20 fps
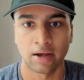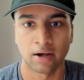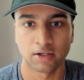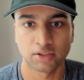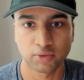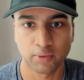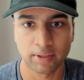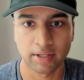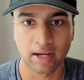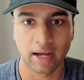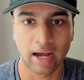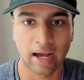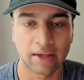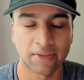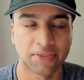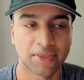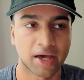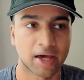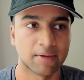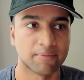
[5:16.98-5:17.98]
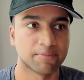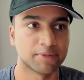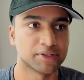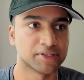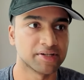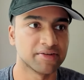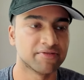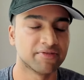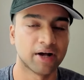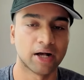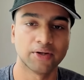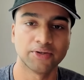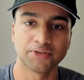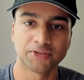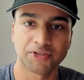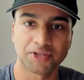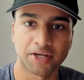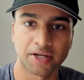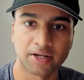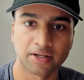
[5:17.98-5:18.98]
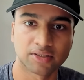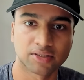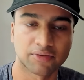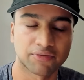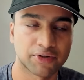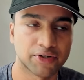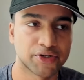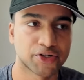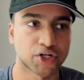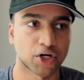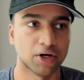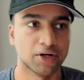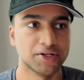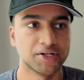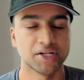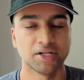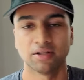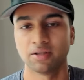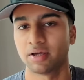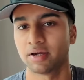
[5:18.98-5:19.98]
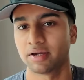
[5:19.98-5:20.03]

I also want to add that perceived value is a thing. So if you're charging